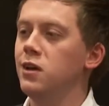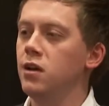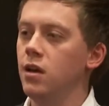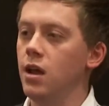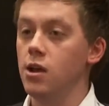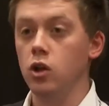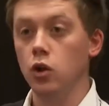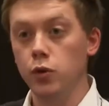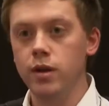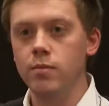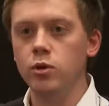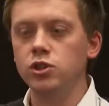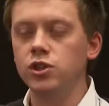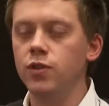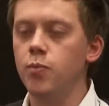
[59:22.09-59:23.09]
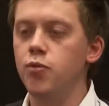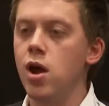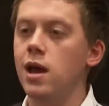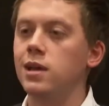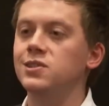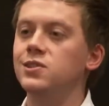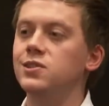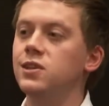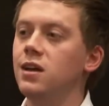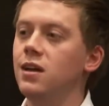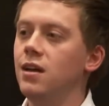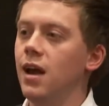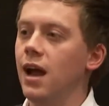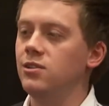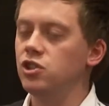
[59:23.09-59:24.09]
including much of the press,
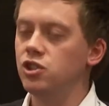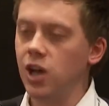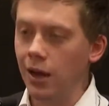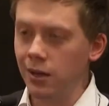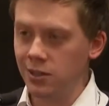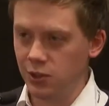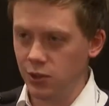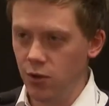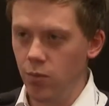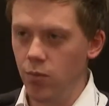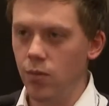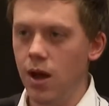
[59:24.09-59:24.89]
and to challenge them.